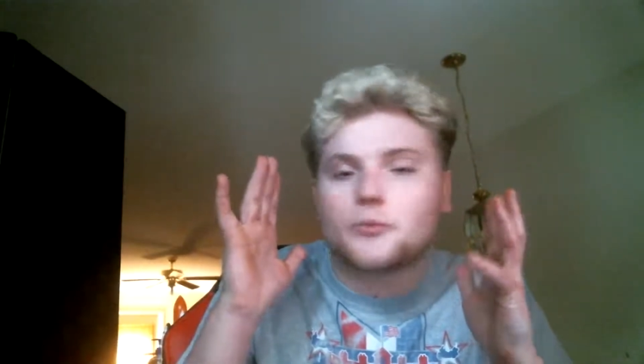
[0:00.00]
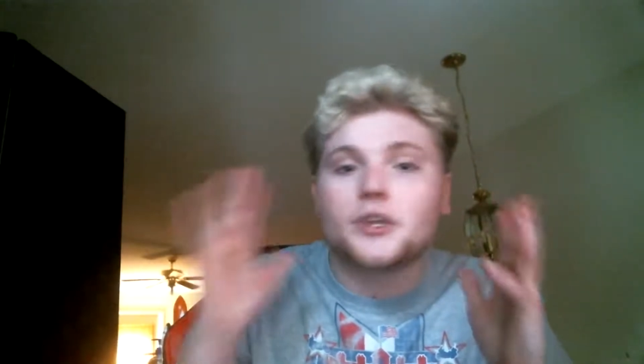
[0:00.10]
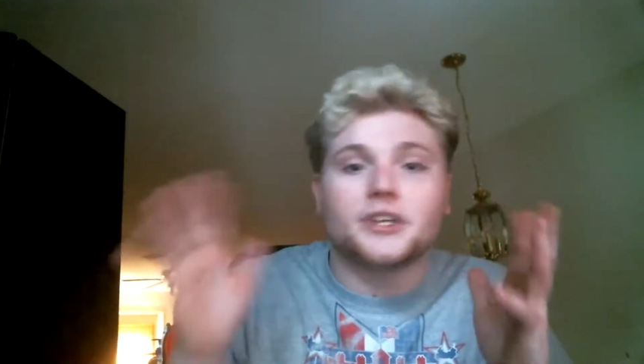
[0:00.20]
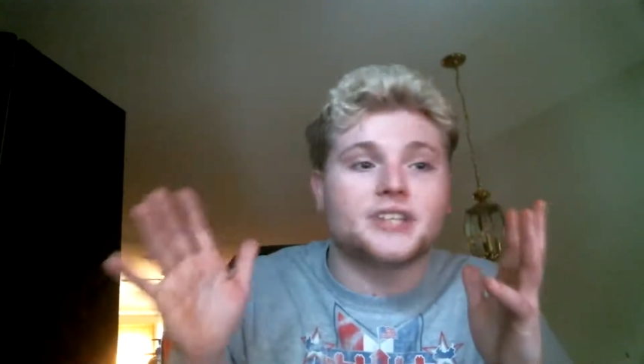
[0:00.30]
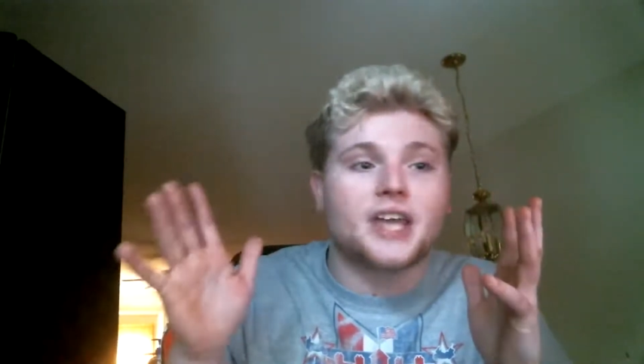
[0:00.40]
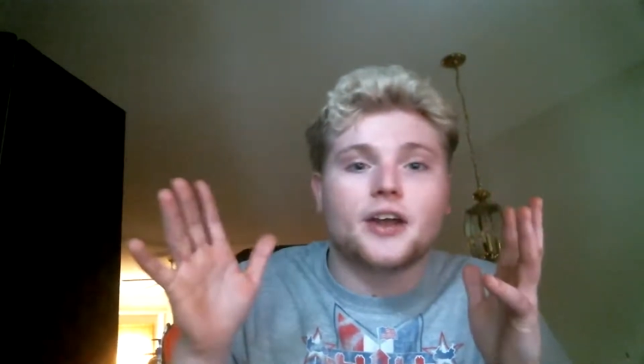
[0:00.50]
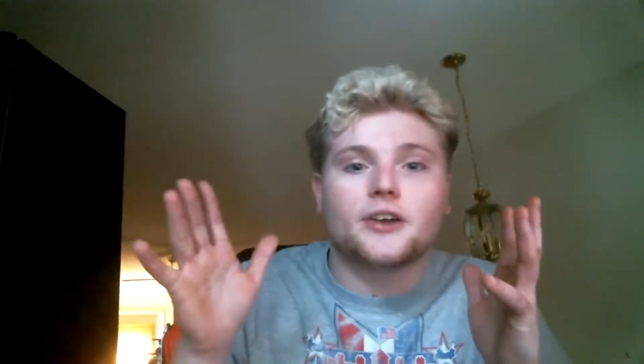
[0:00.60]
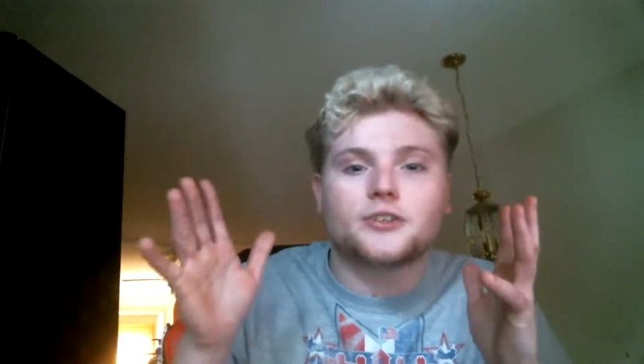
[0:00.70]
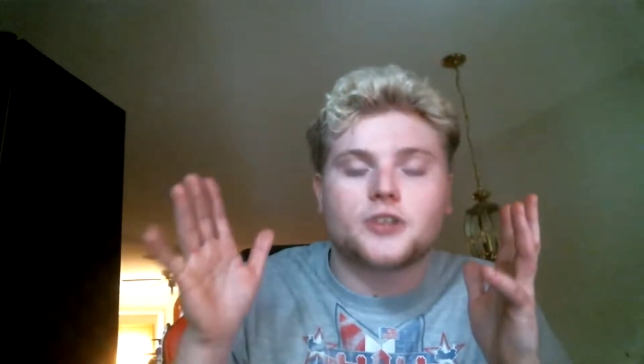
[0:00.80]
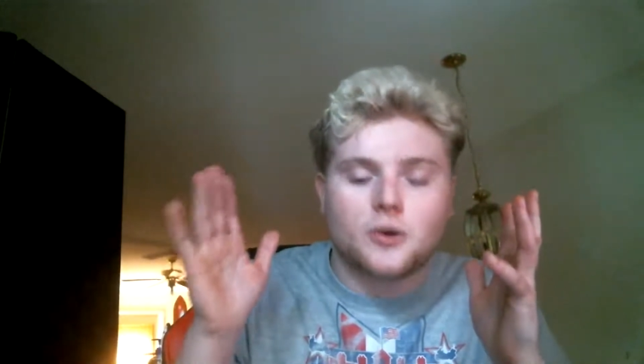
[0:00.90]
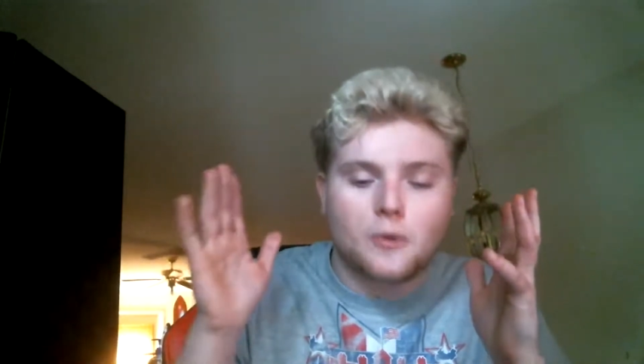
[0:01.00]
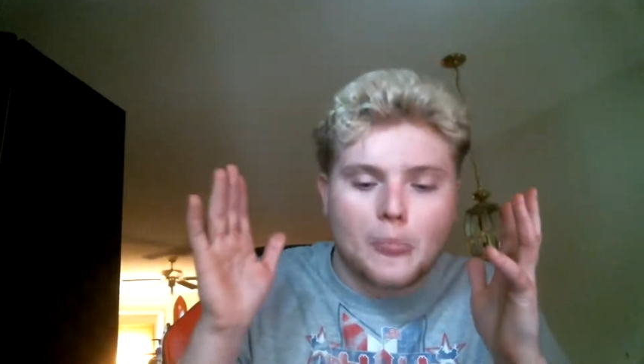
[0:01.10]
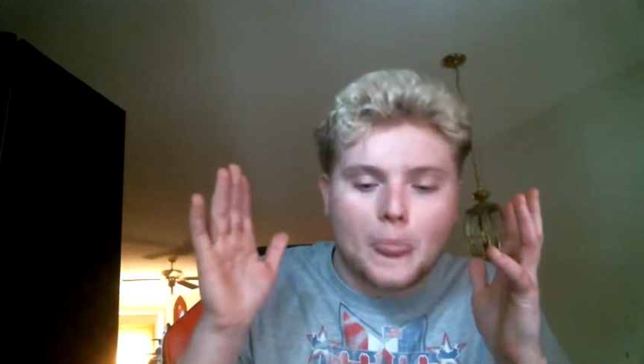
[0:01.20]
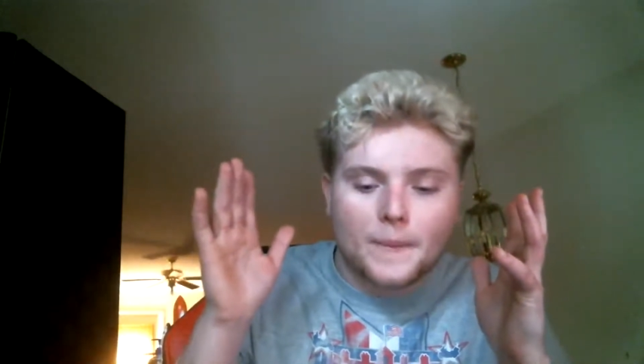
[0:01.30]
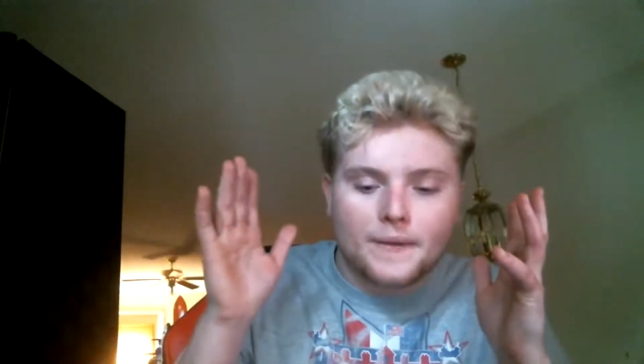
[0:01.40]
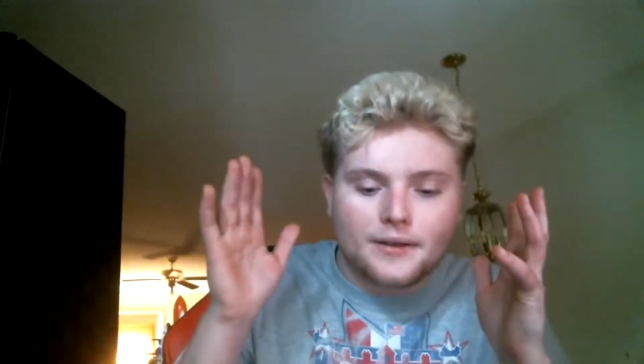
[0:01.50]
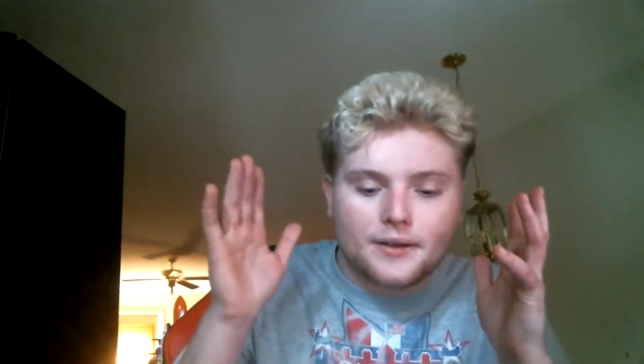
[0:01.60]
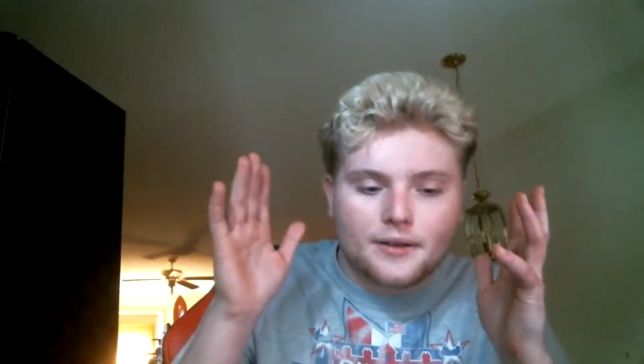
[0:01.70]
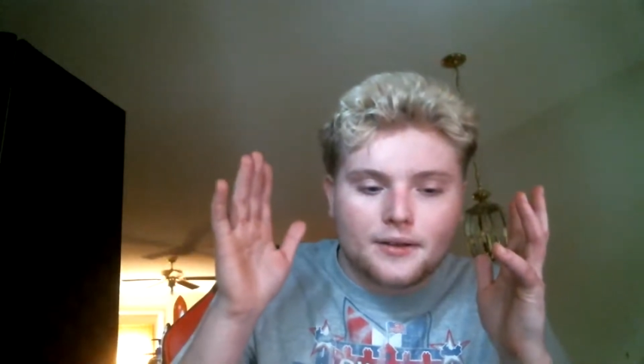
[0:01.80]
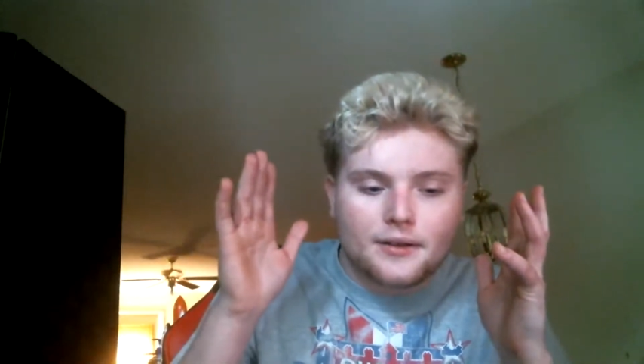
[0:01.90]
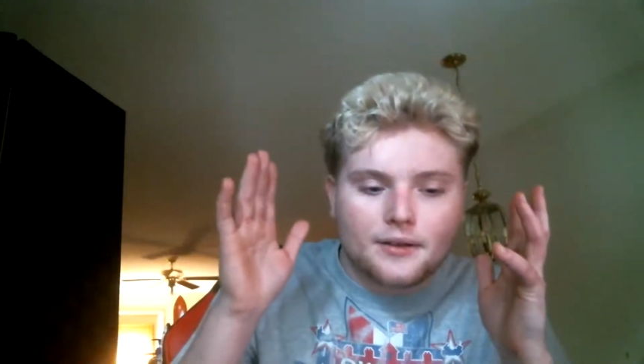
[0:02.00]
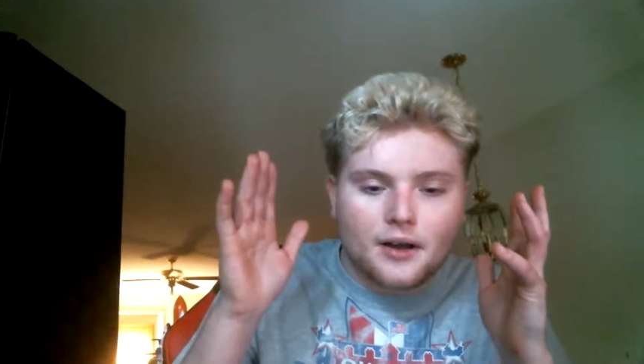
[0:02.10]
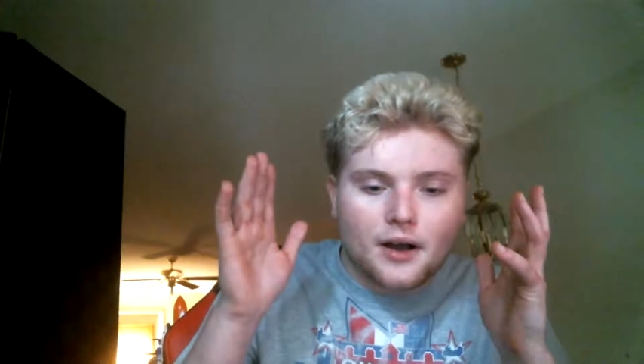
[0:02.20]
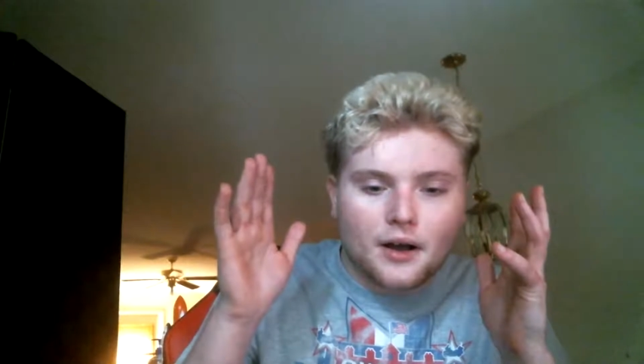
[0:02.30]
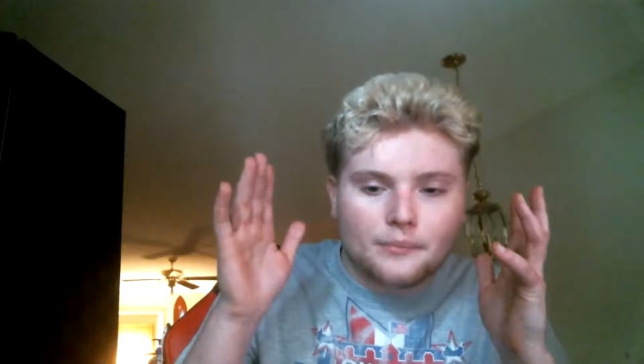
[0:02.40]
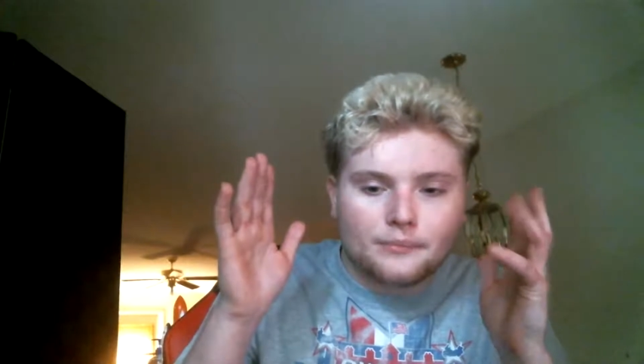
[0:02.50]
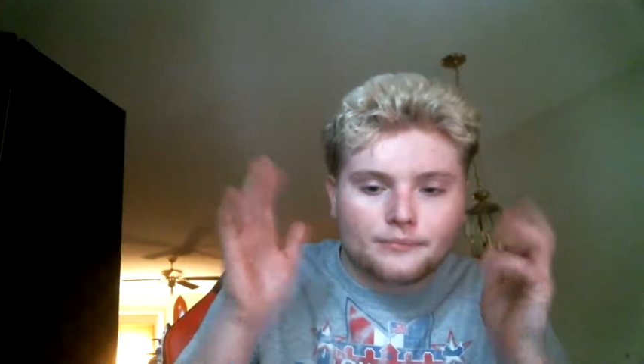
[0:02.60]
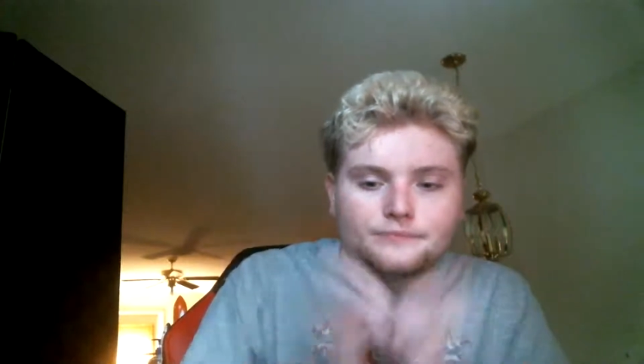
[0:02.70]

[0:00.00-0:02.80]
really scared. Um,